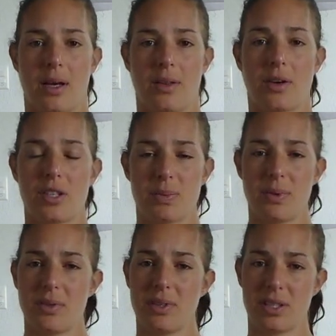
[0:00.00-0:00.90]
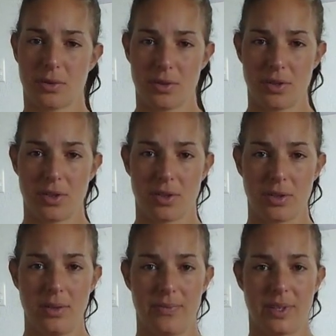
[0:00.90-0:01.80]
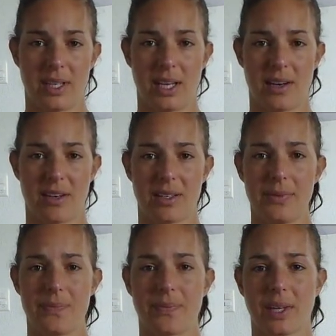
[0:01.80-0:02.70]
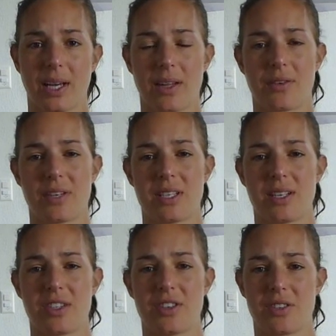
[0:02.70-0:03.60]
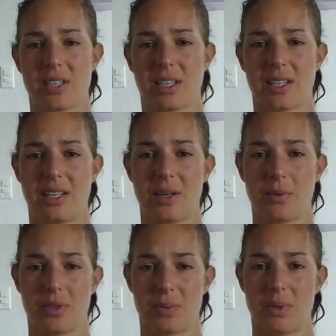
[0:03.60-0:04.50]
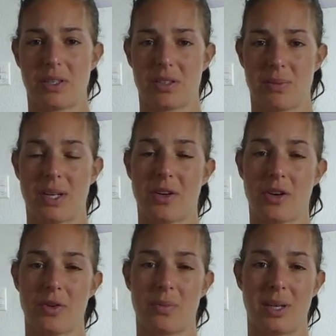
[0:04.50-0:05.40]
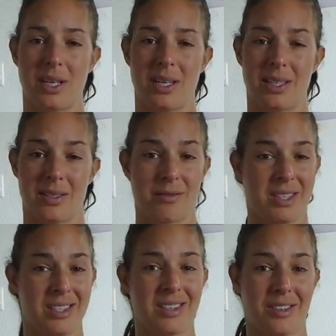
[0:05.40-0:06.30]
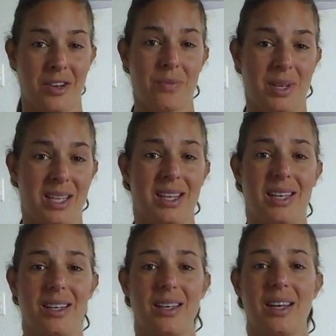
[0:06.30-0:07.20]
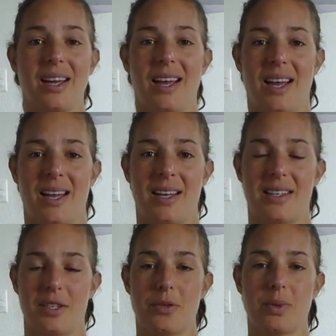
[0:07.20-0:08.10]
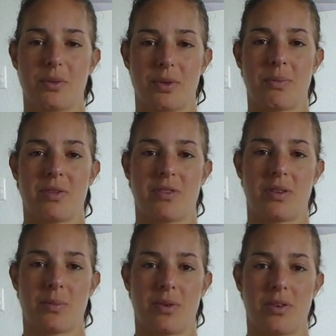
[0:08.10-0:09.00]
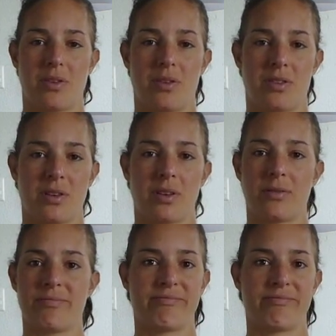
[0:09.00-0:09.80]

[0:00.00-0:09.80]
The hospital is also good in the area. The reason I chose the clinic was because my OB is the resident OB there, and he'll be with me for the birth, so